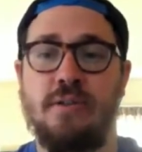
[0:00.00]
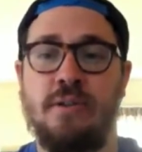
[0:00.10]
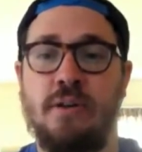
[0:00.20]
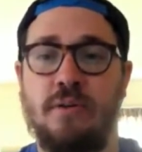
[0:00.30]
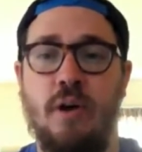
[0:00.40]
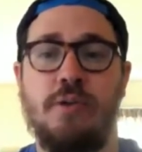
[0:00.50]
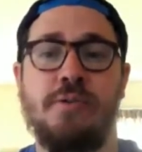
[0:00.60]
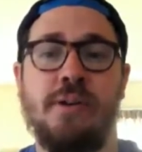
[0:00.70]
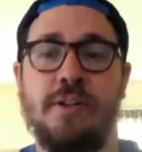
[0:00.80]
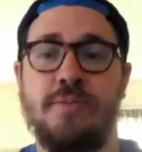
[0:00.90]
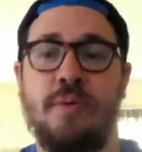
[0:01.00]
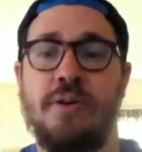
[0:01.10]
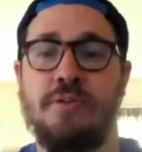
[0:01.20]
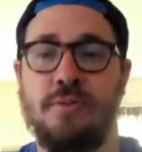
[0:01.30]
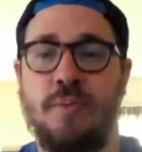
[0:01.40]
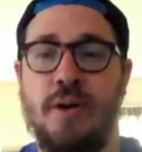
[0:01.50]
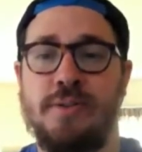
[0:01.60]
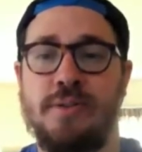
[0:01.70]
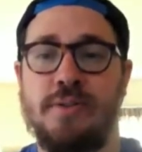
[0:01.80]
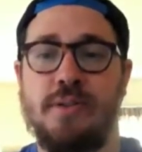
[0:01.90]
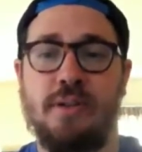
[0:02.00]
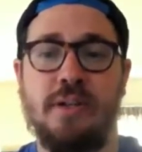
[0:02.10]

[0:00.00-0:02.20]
you know, Gardner, Ellsbury at those prices, and,